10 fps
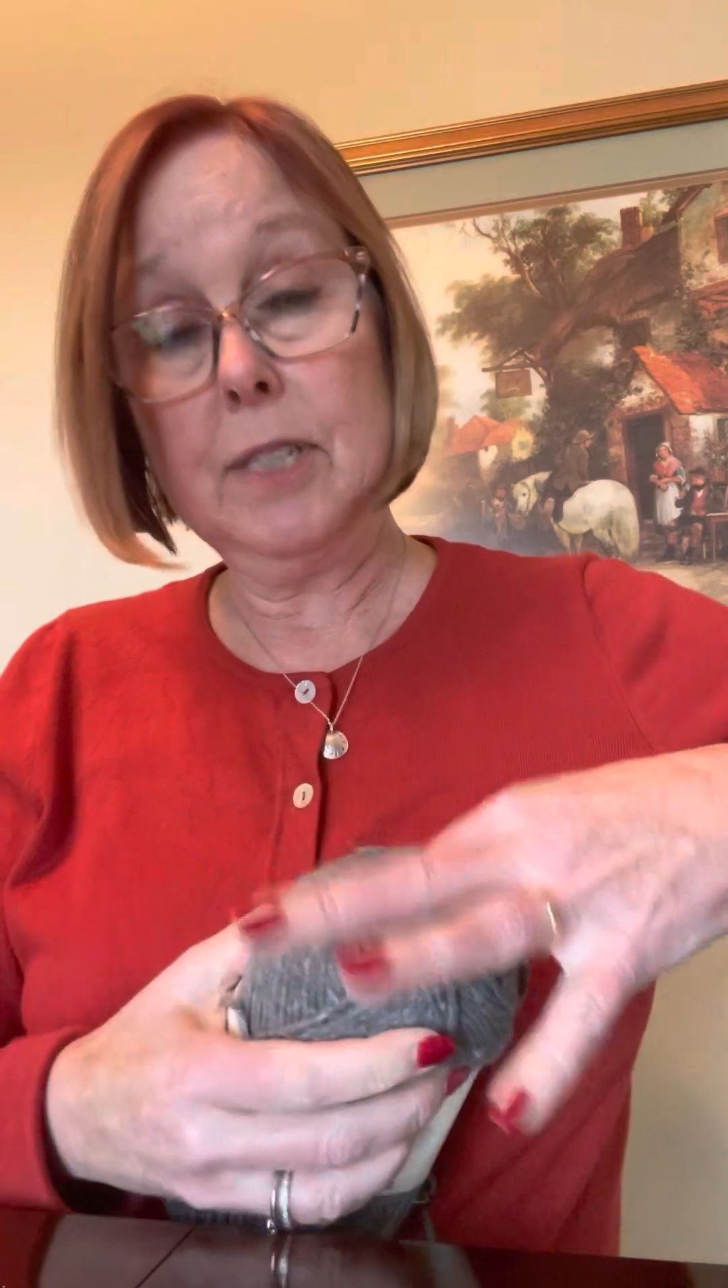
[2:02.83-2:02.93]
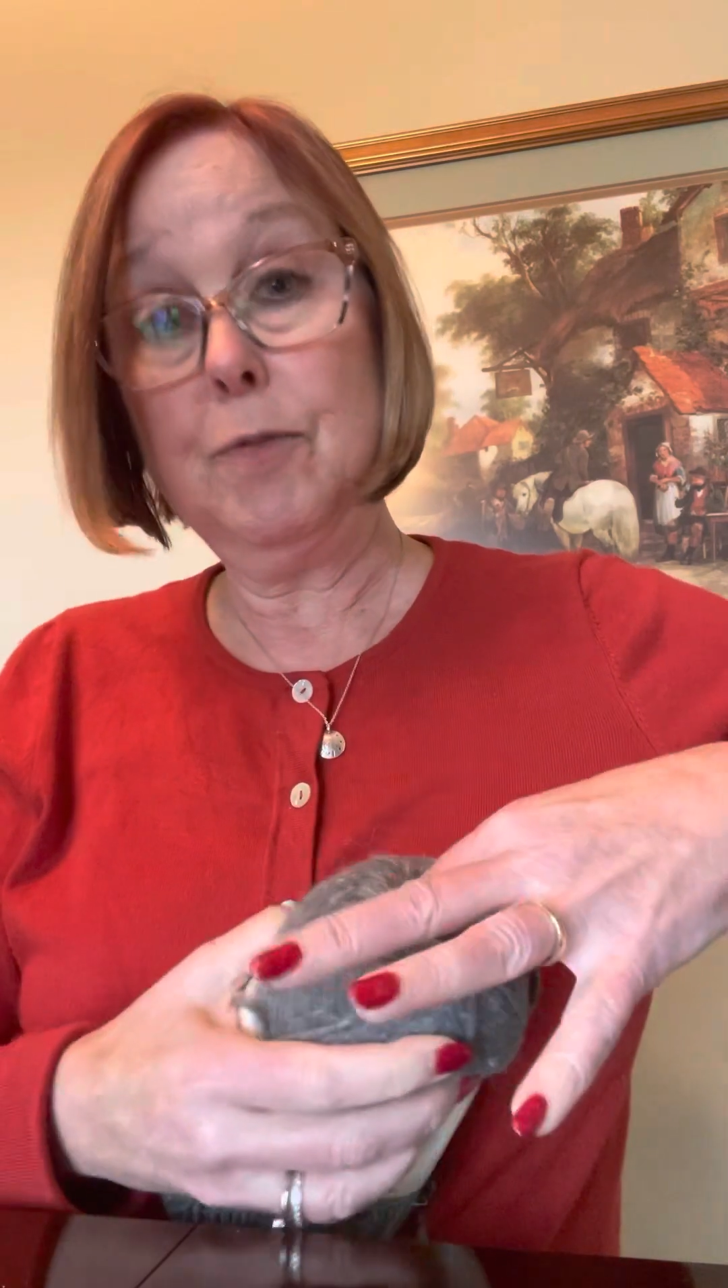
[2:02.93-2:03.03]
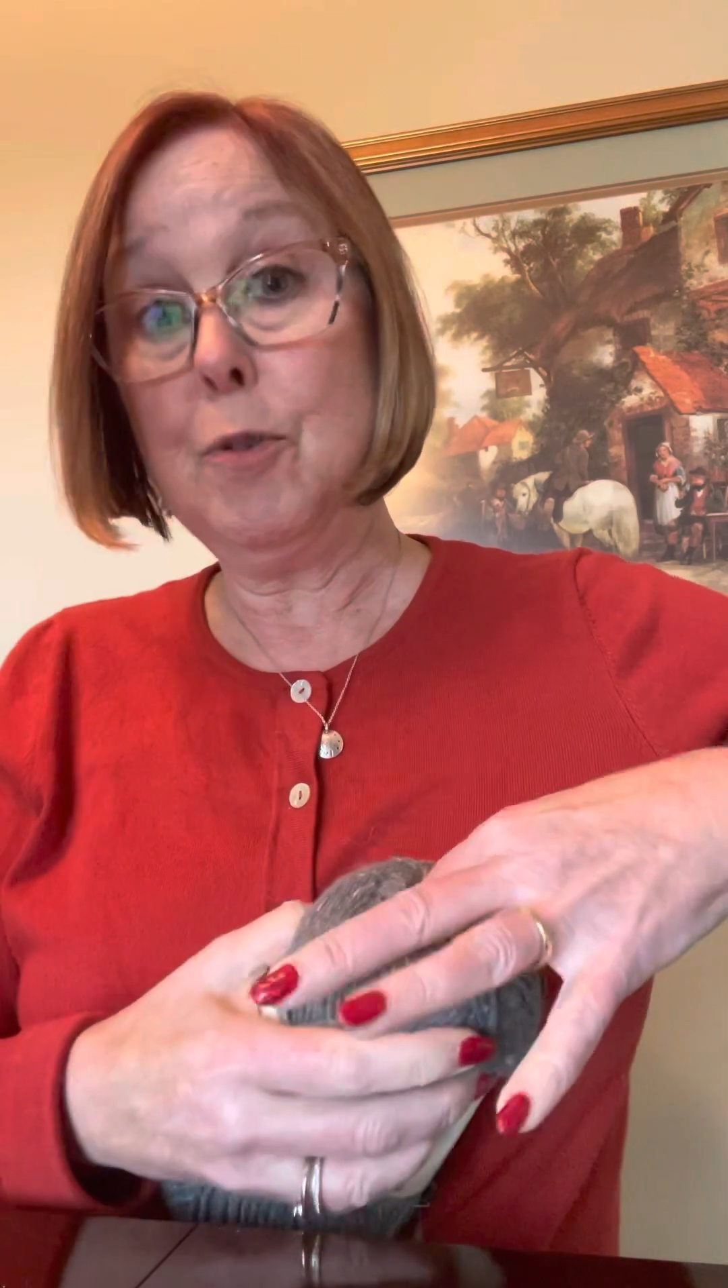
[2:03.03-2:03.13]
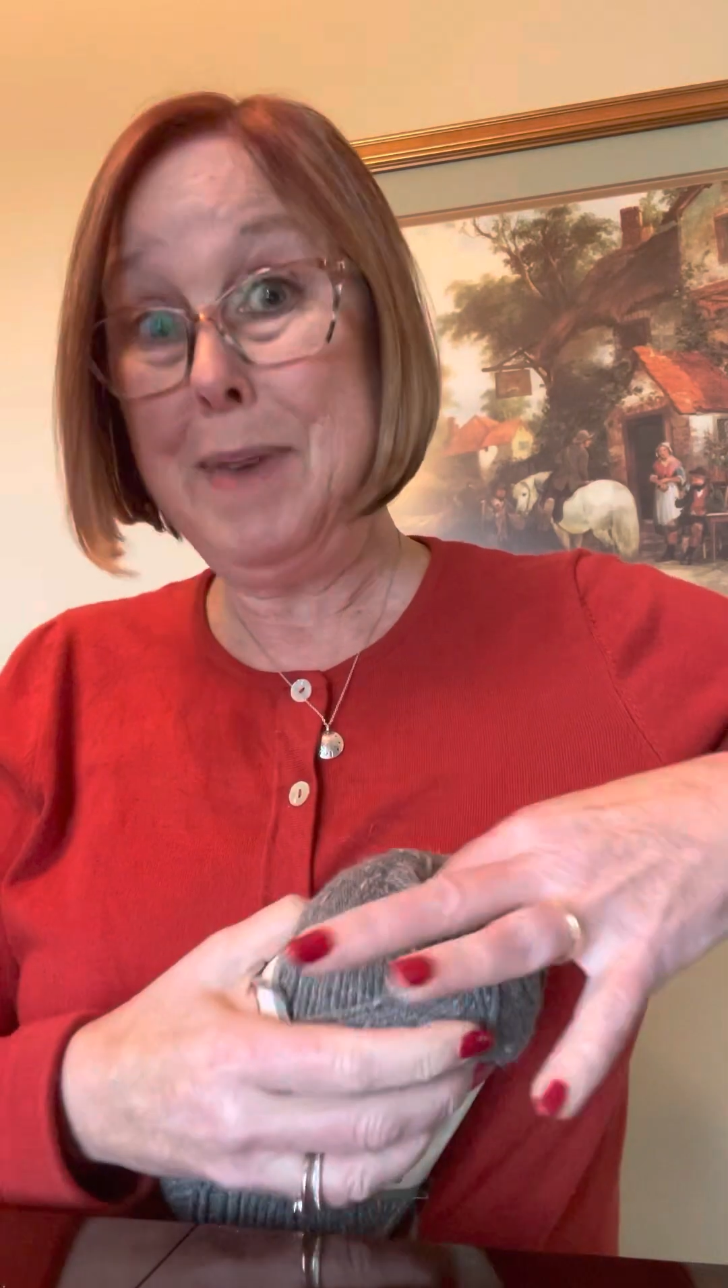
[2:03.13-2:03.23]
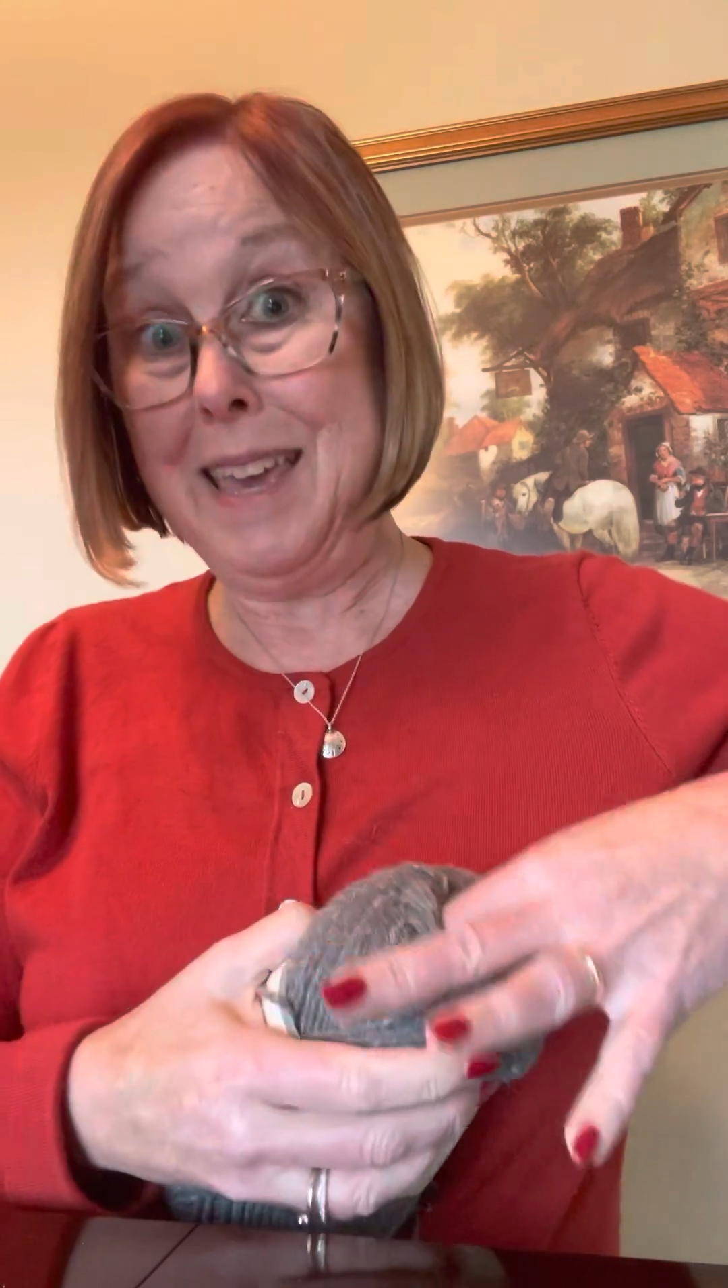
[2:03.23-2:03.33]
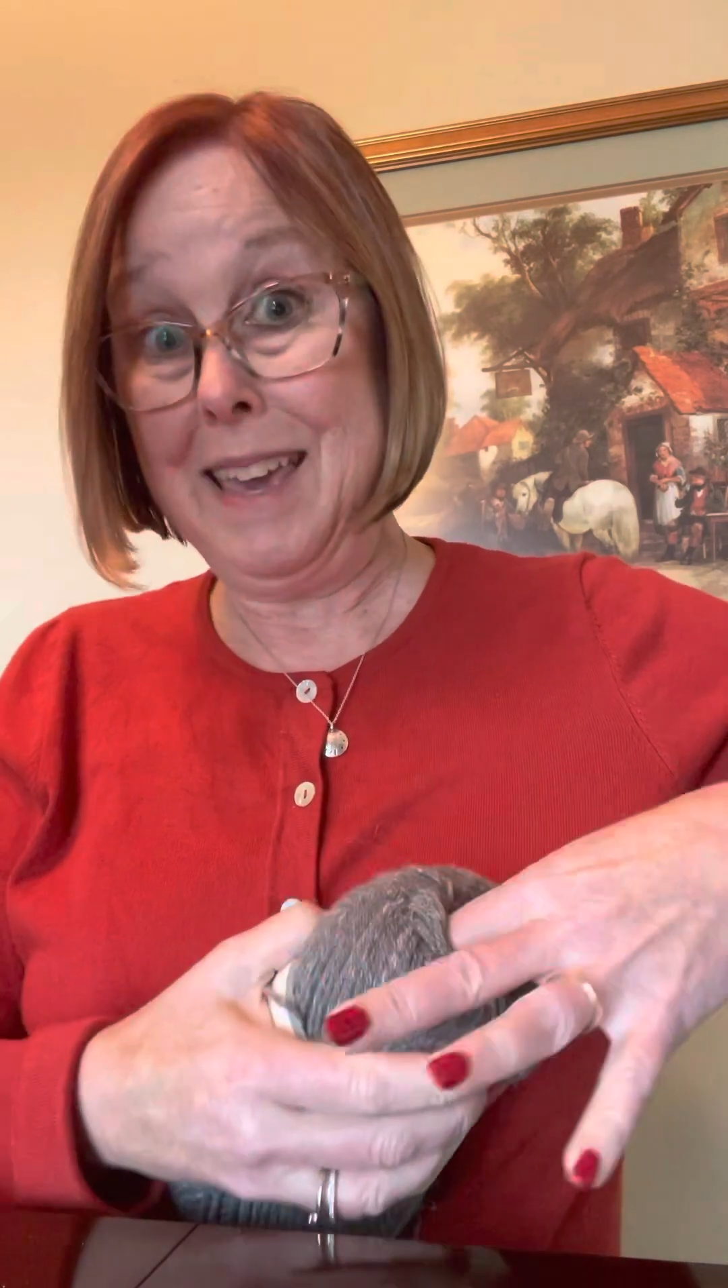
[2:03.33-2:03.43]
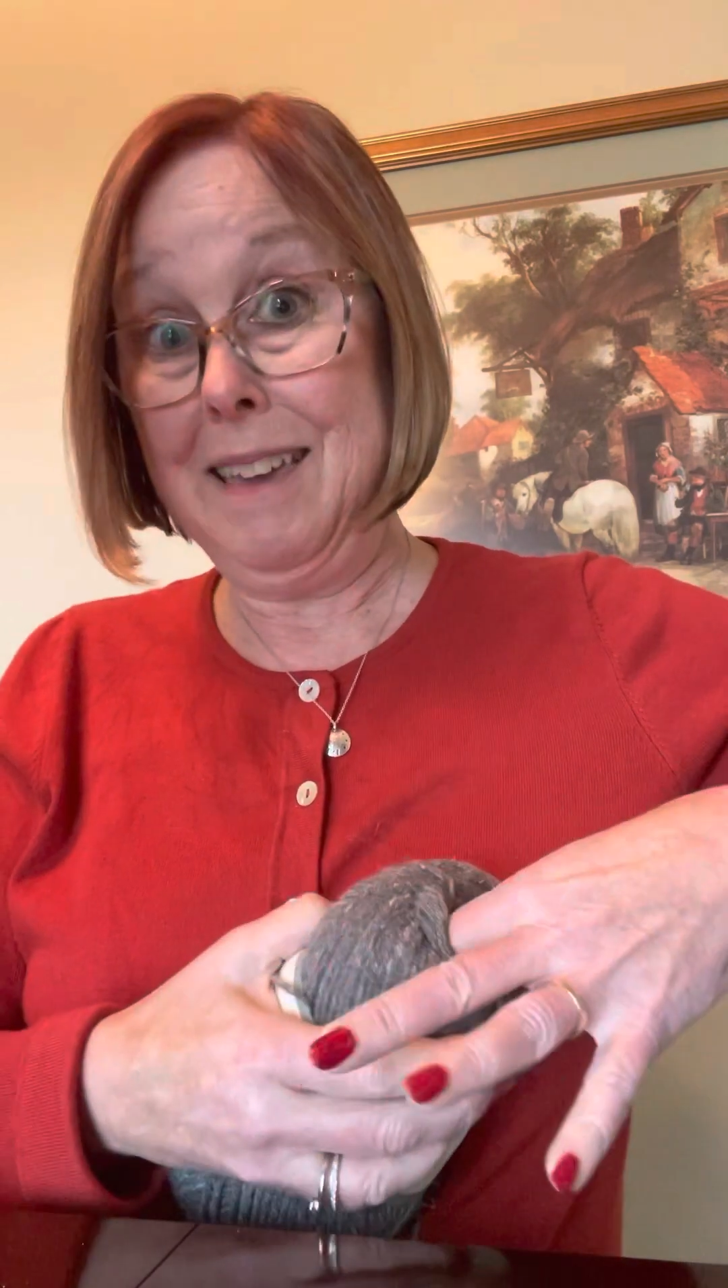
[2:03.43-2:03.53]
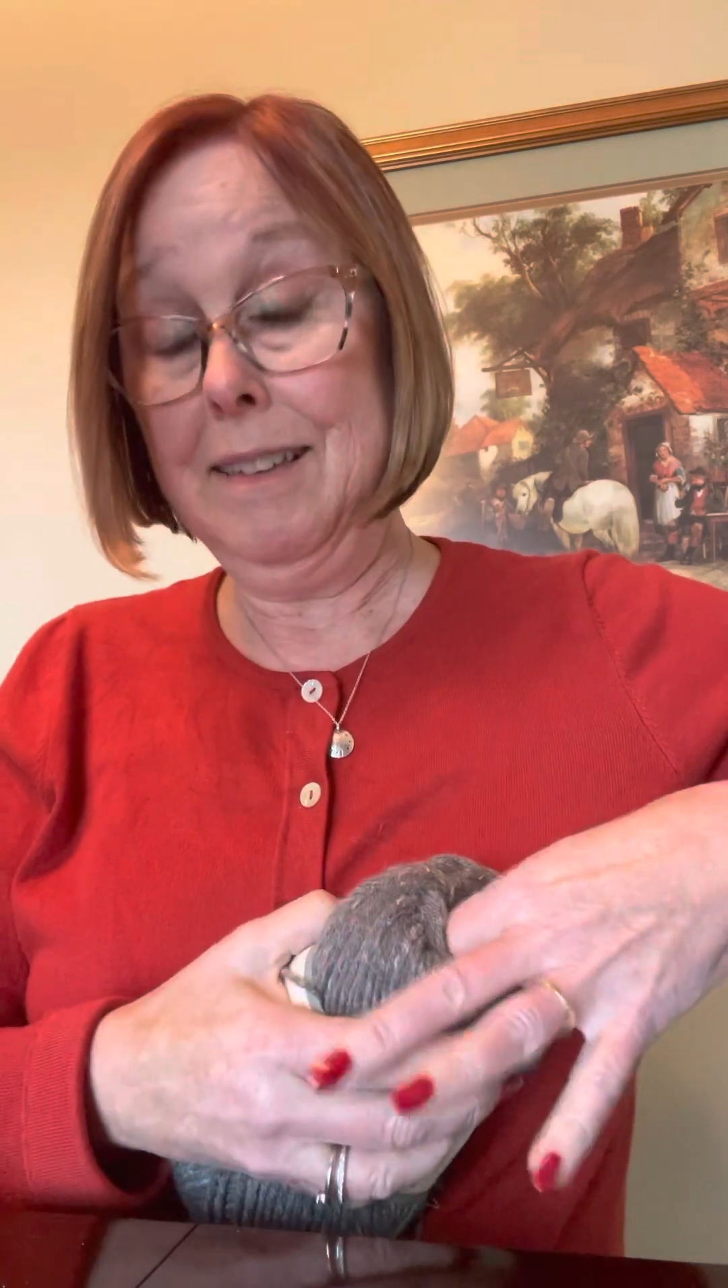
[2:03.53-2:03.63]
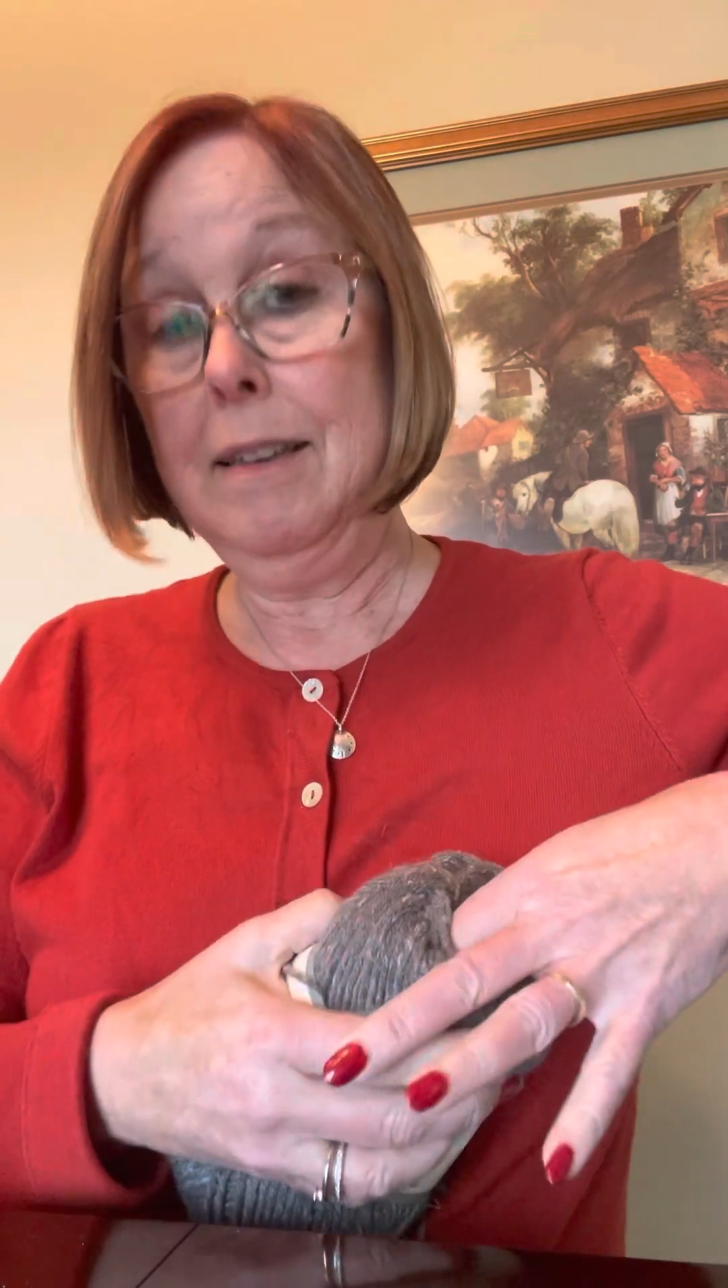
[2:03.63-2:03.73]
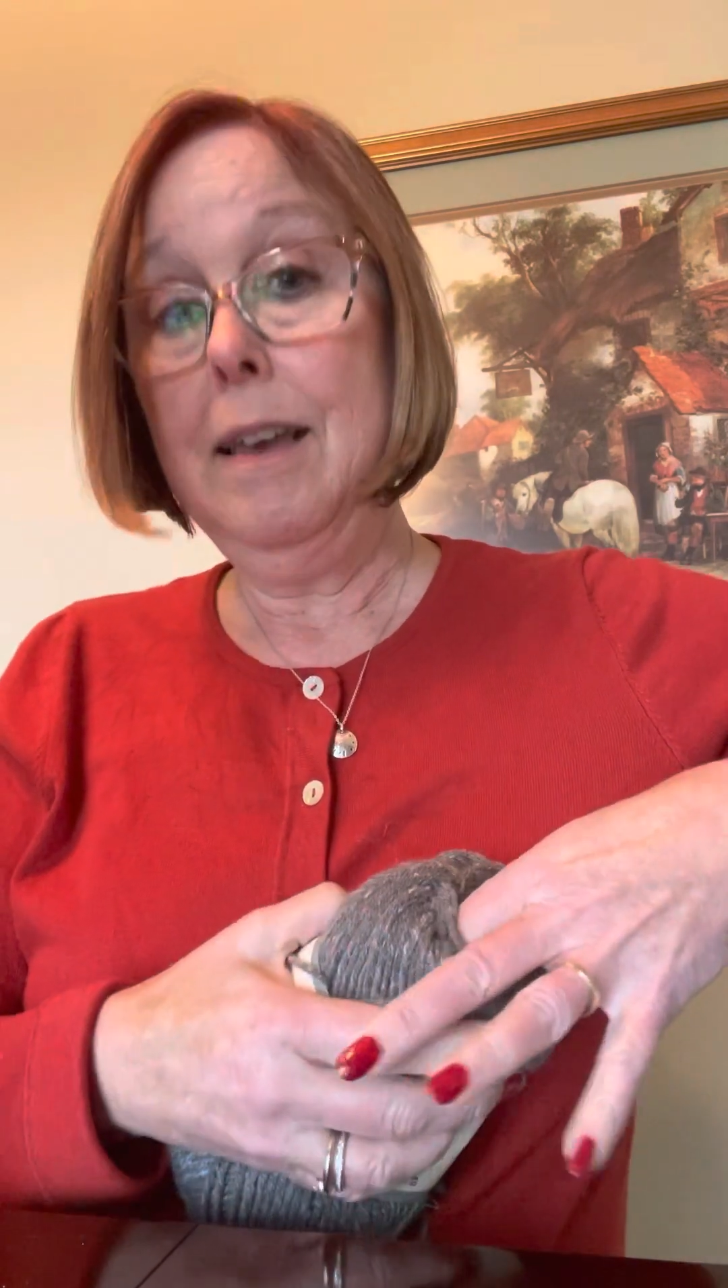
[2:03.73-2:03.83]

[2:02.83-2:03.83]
for me,